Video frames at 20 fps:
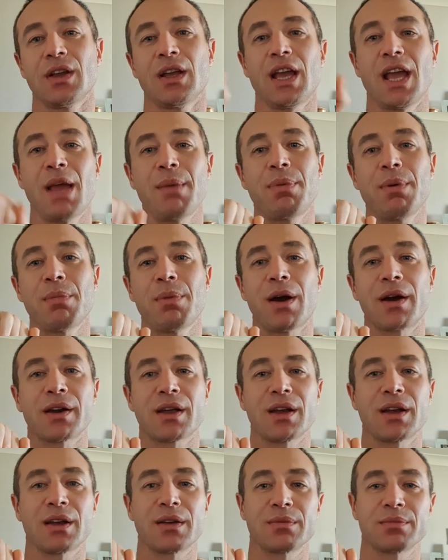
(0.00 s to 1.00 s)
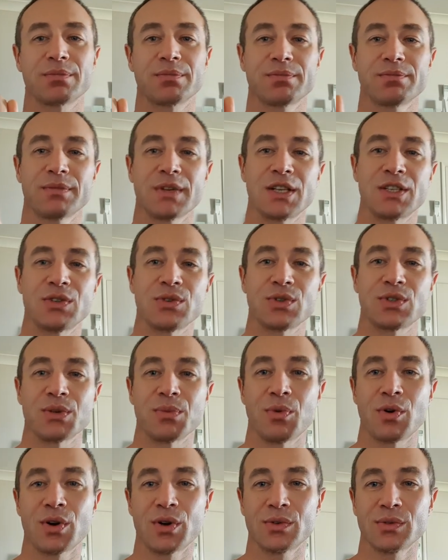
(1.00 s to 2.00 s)
Happy bargaining. Until
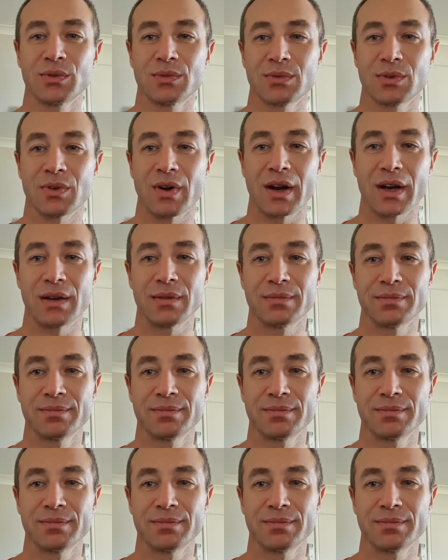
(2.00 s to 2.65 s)
tomorrow, Greg.